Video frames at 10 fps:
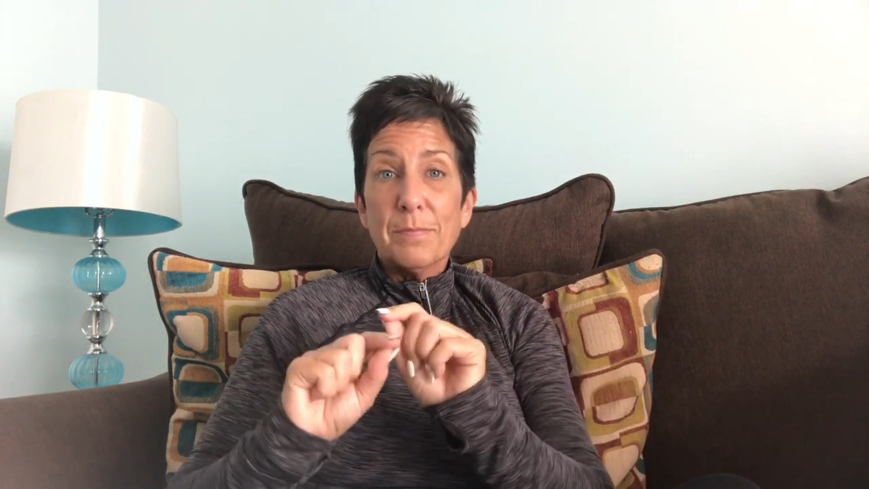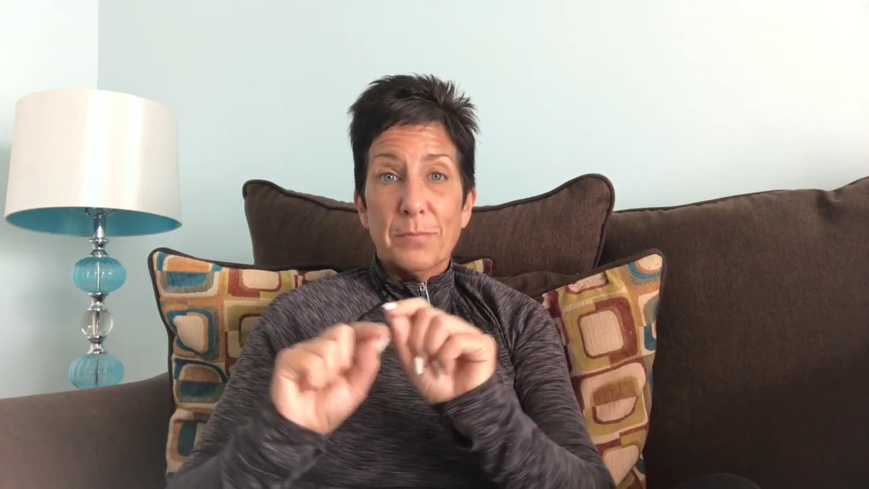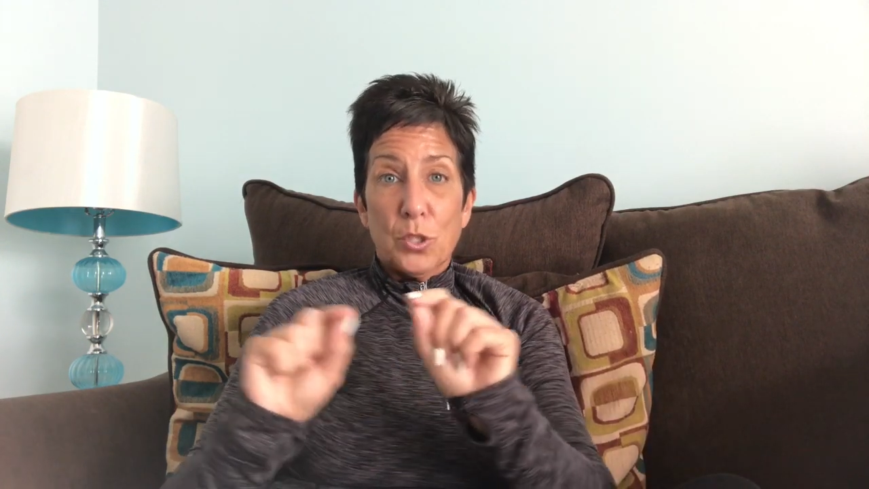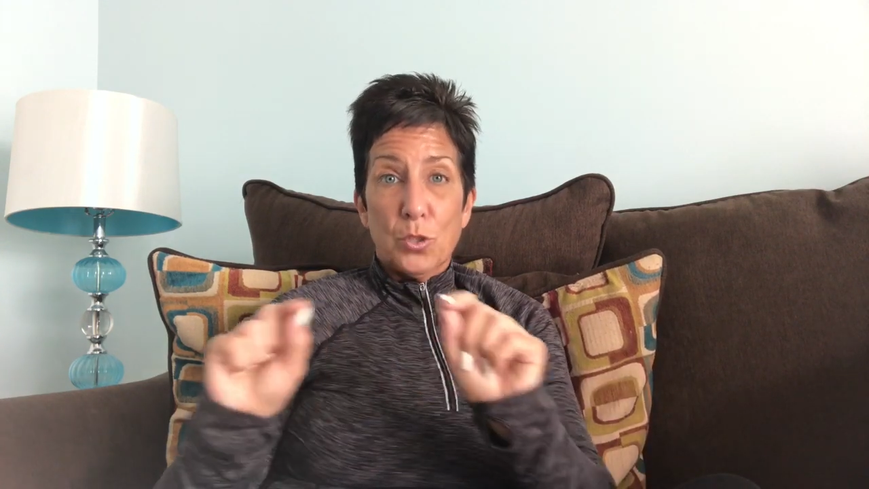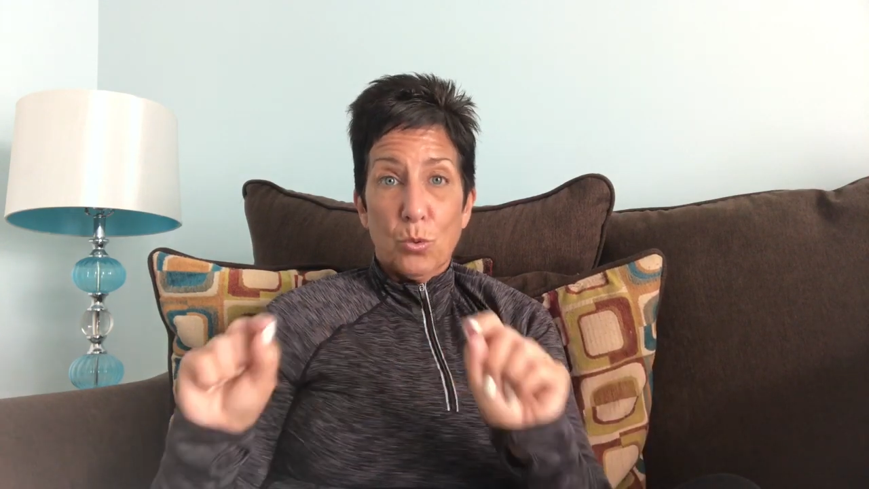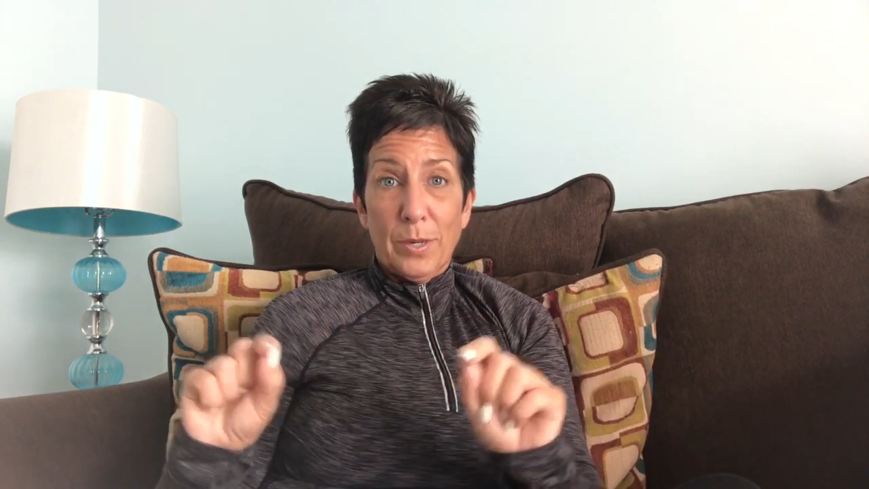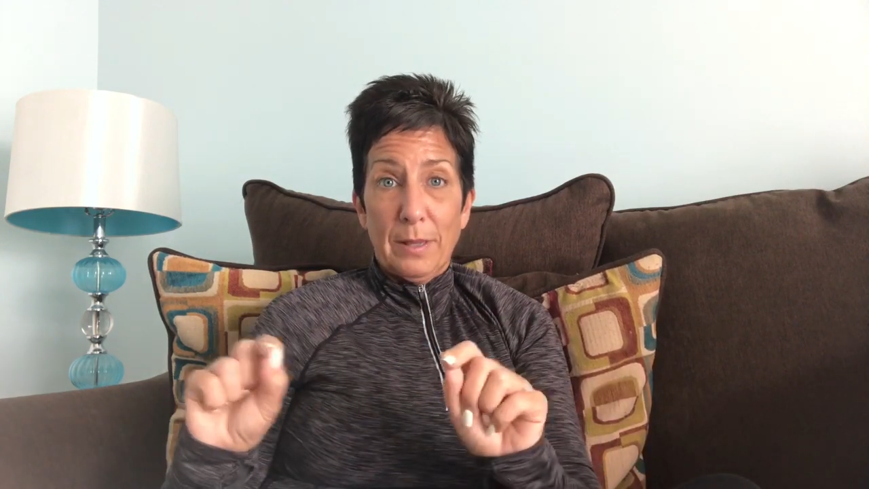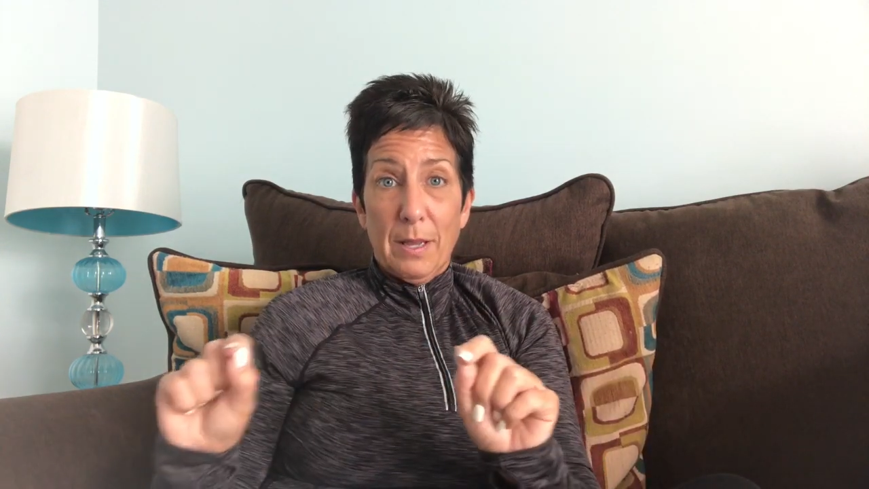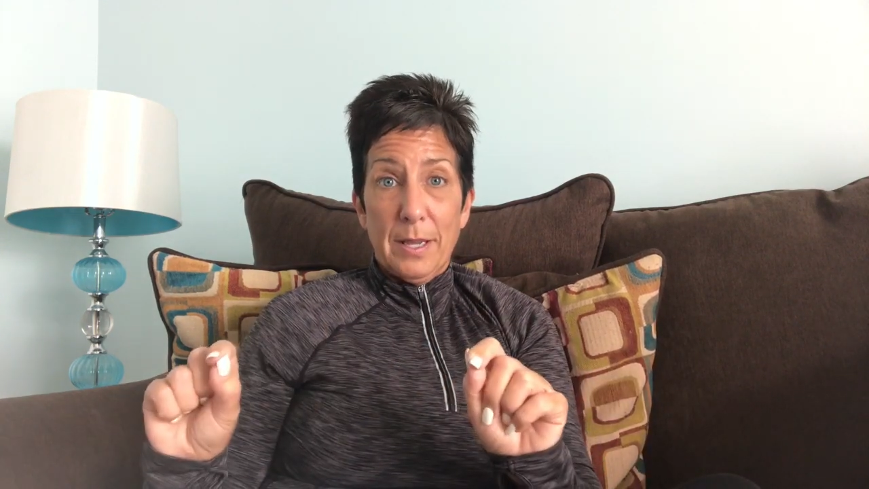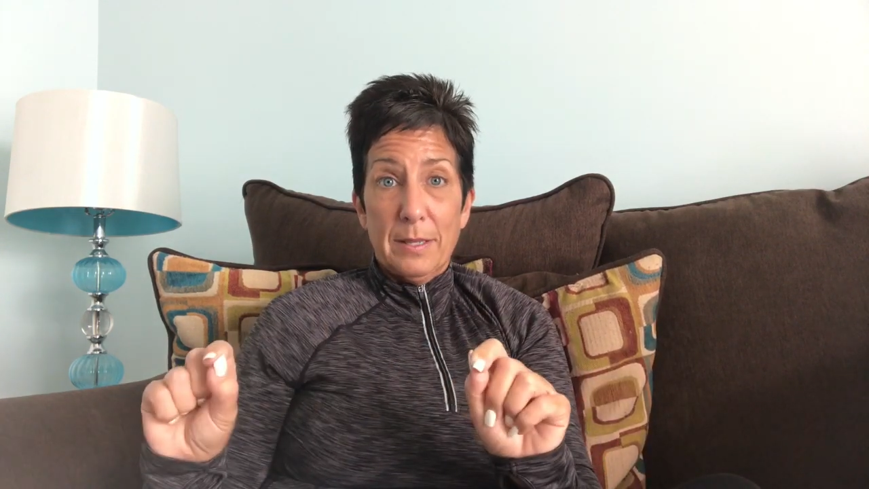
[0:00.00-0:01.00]

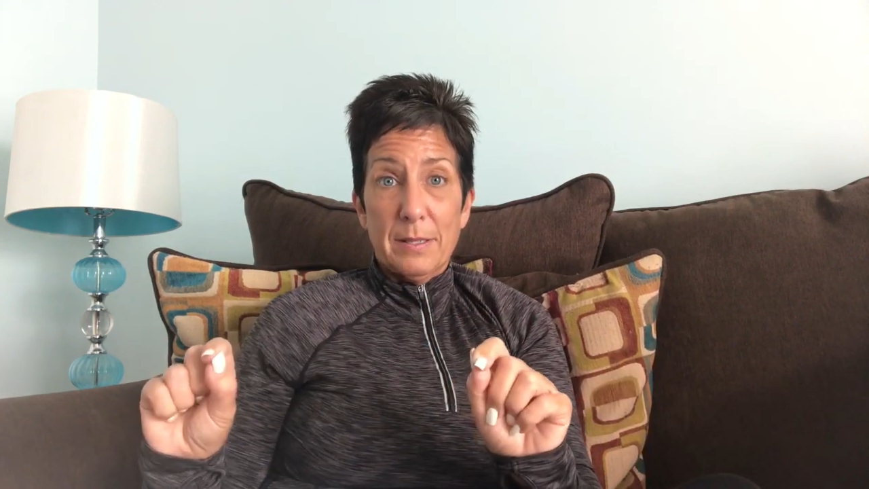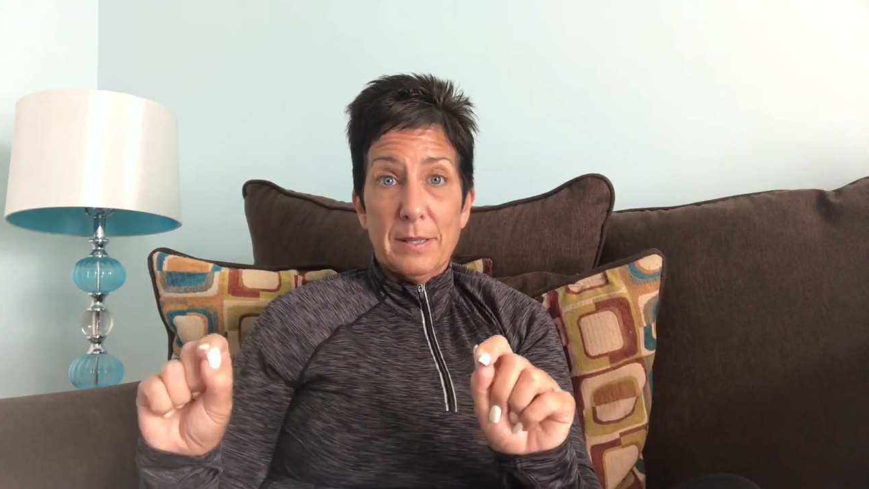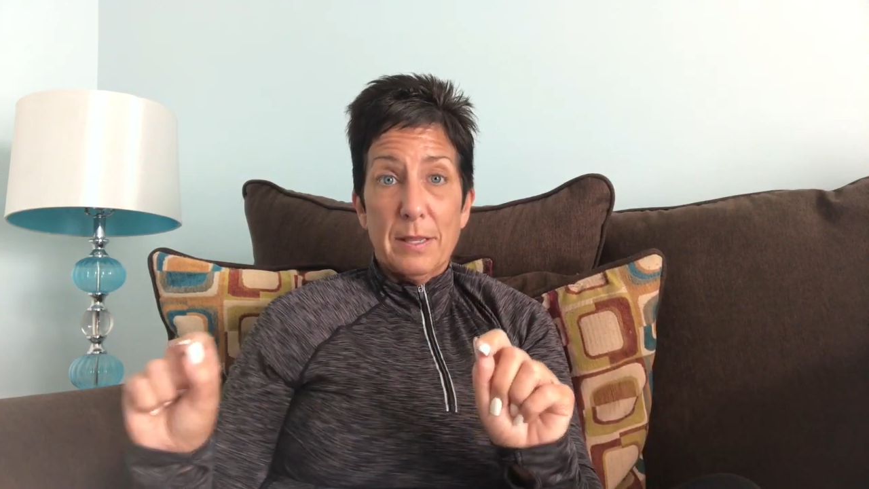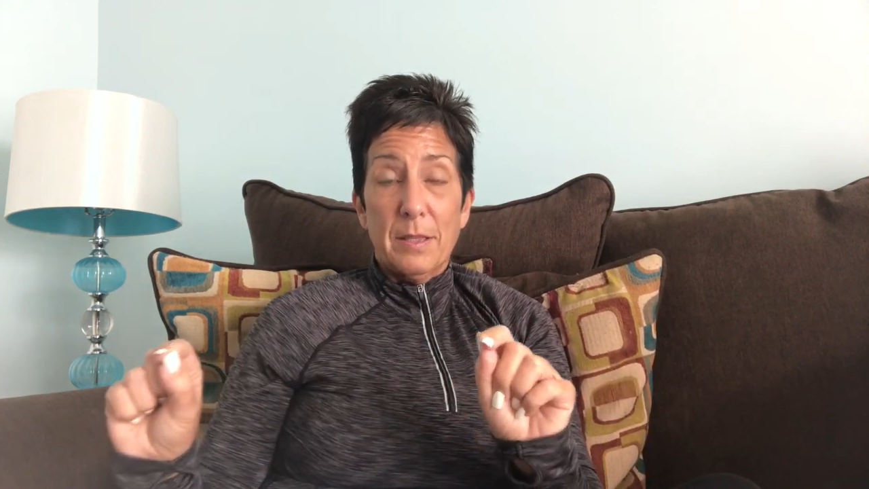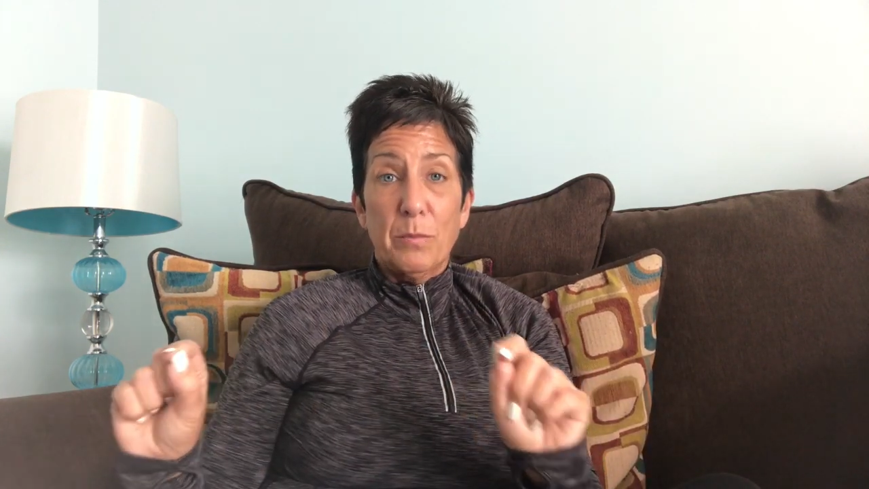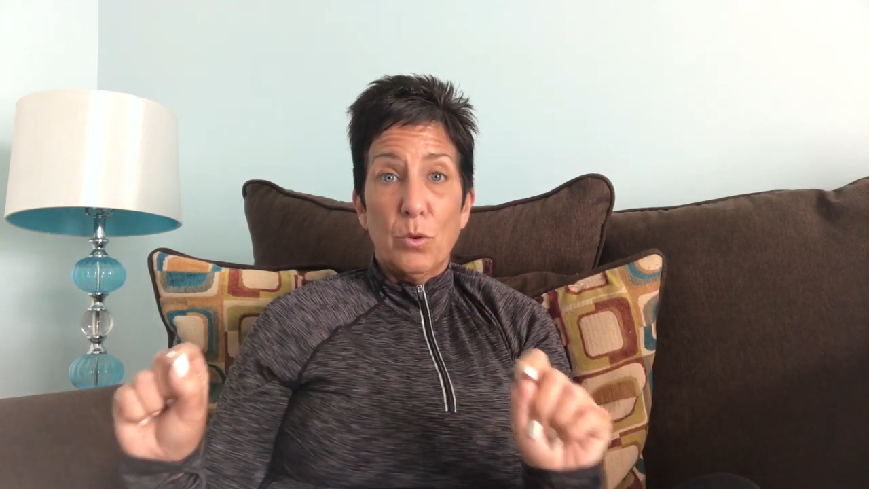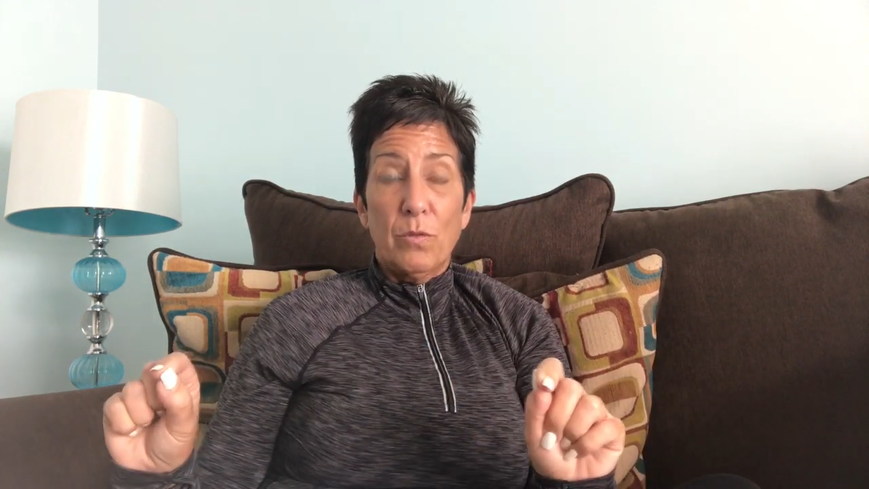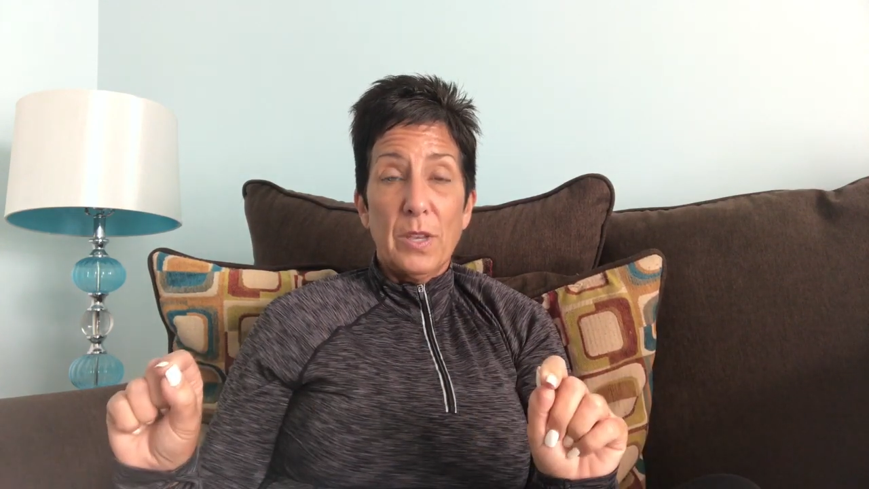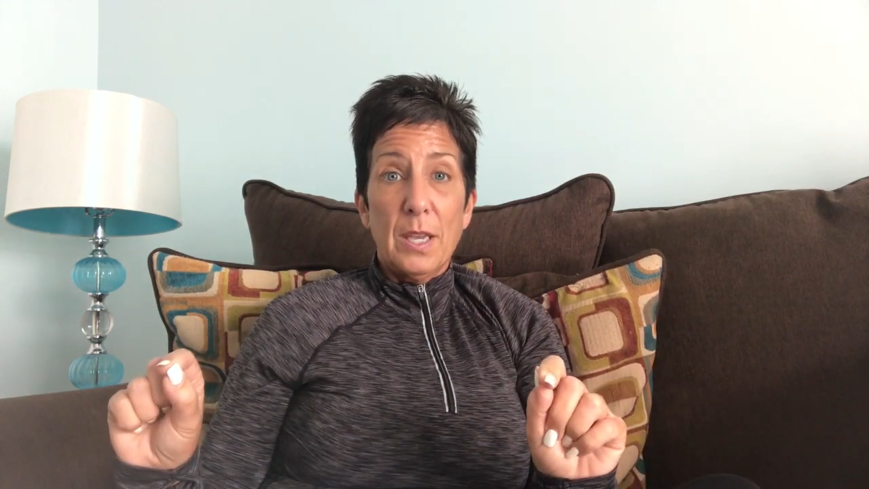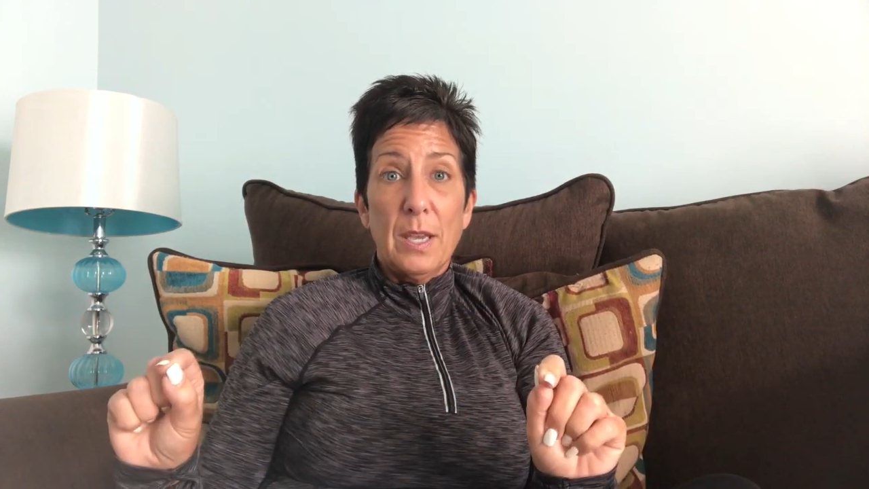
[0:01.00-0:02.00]
storylines in the
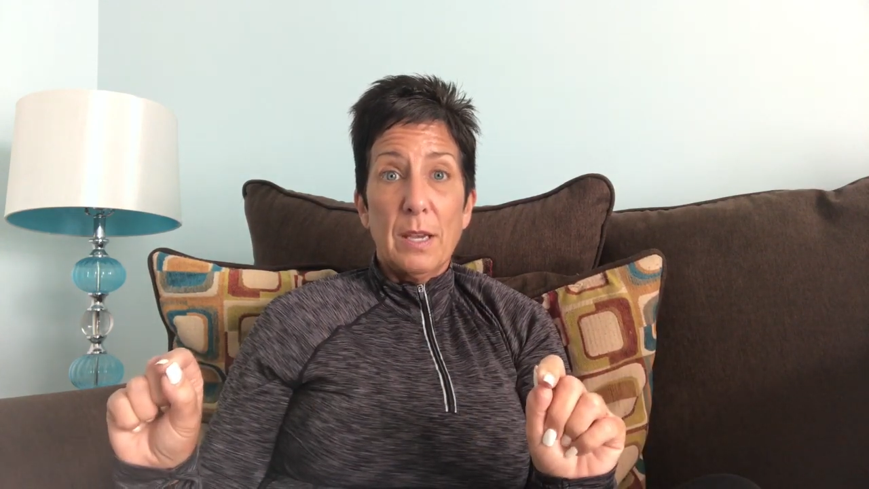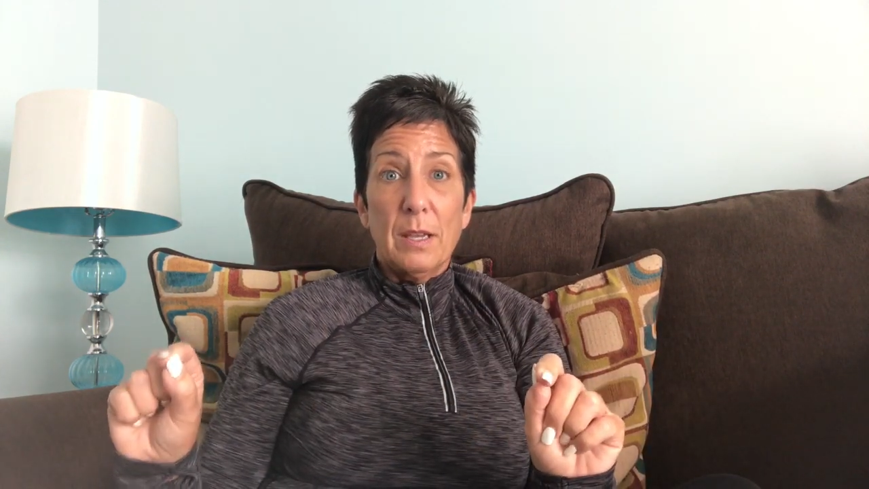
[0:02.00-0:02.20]
movie